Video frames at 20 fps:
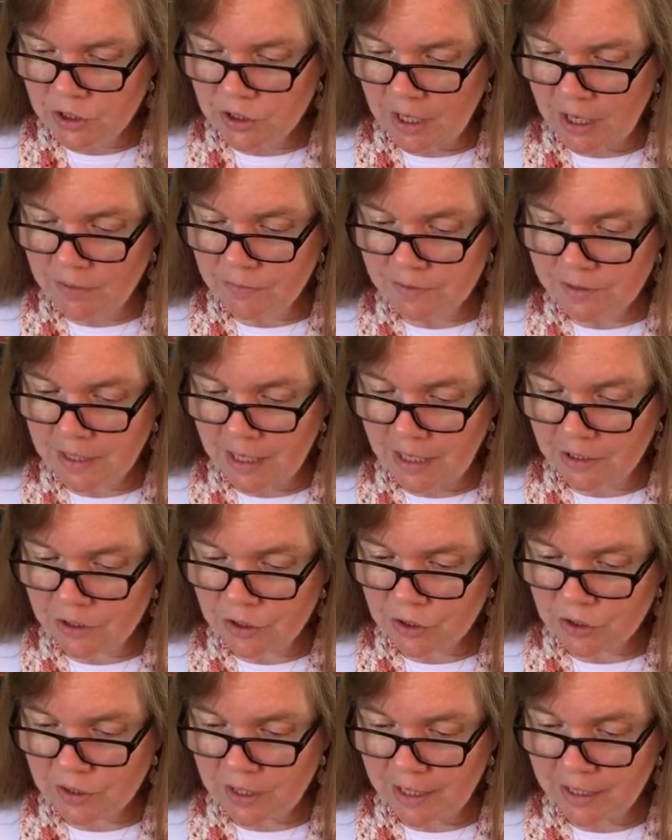I
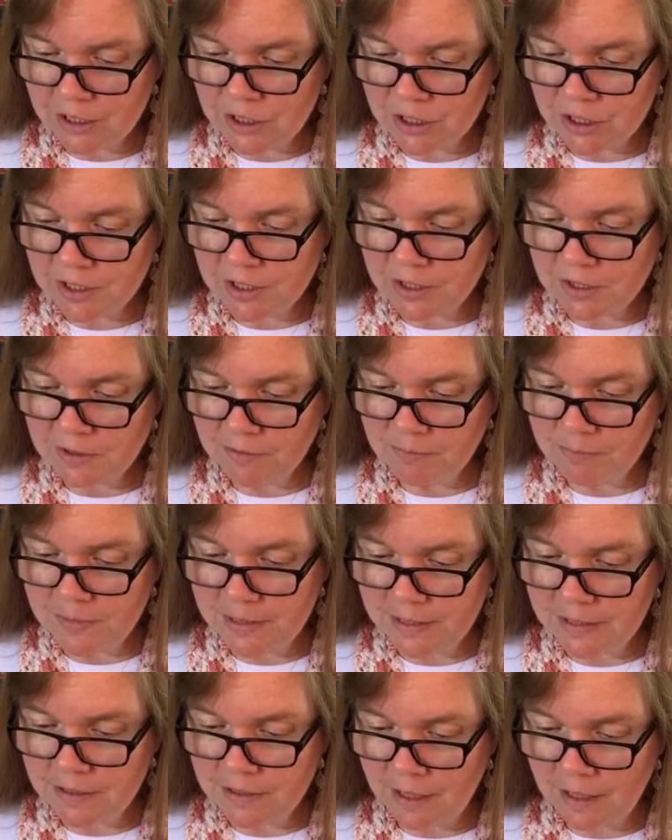actually
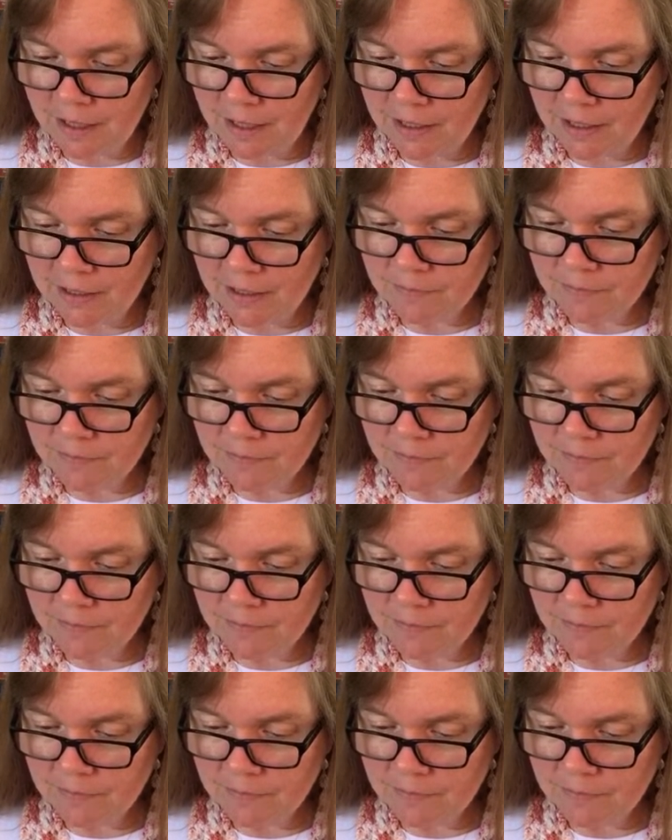submitted that